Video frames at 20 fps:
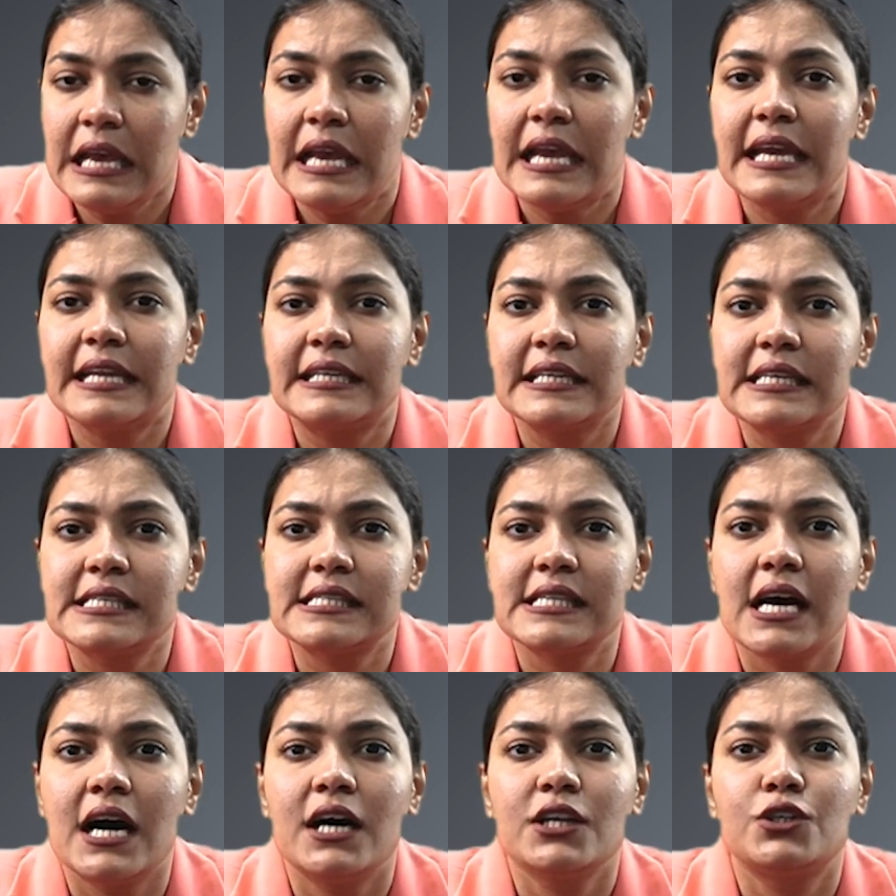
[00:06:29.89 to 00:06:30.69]
It
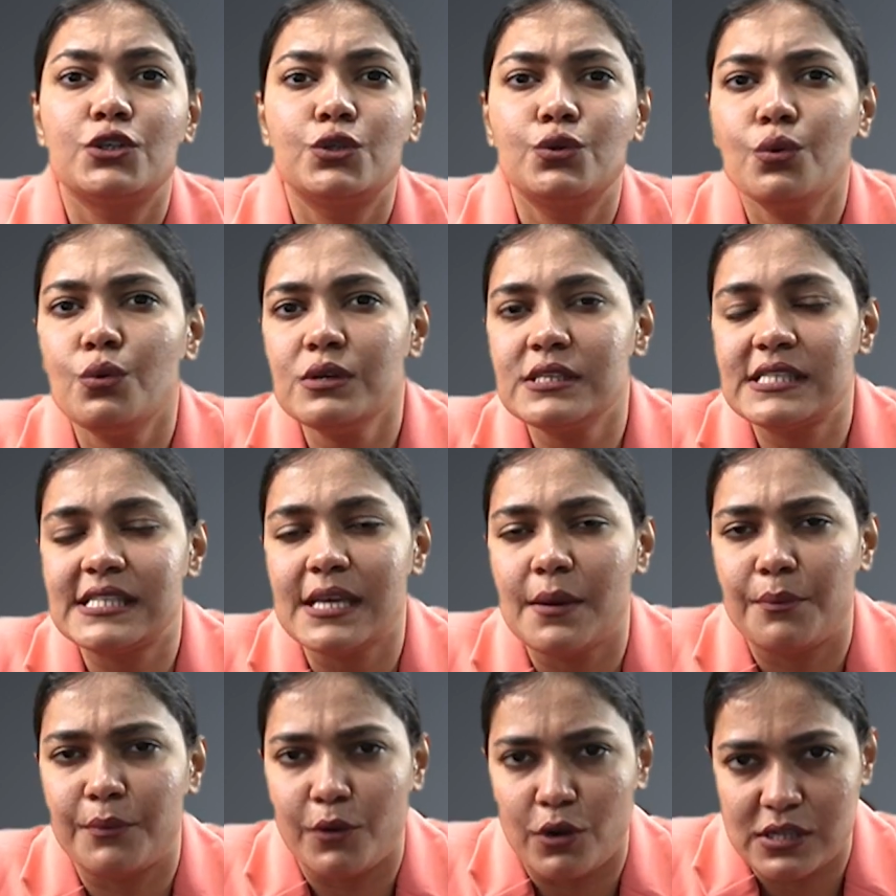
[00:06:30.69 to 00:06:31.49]
is a
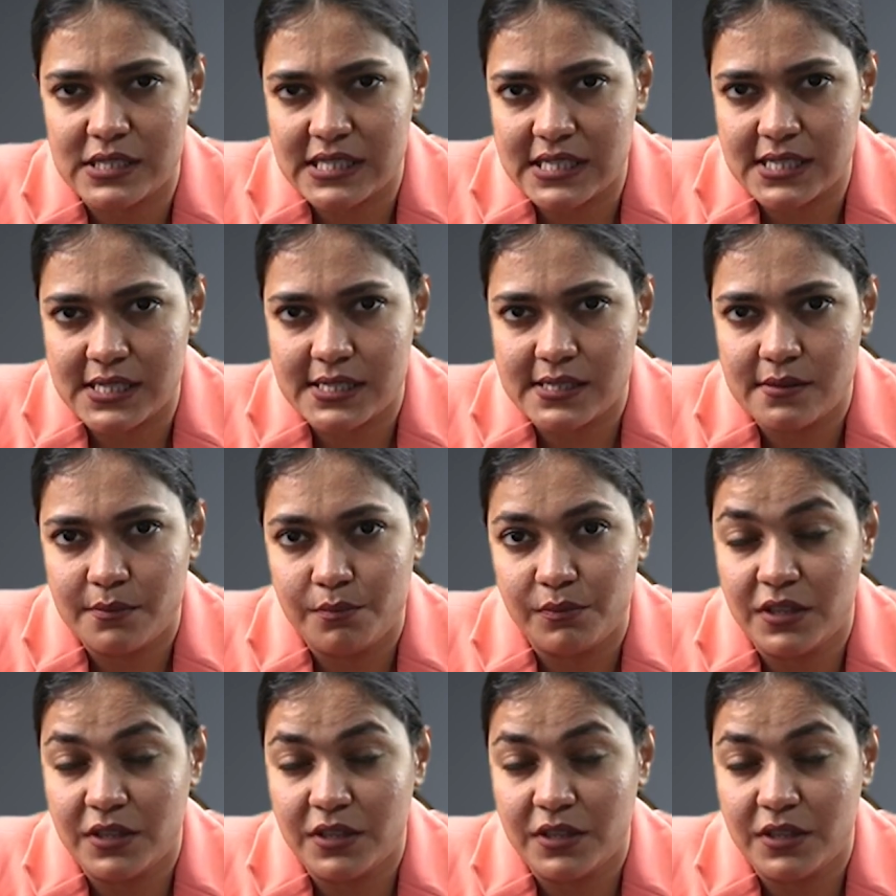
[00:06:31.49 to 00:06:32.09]
two-step process.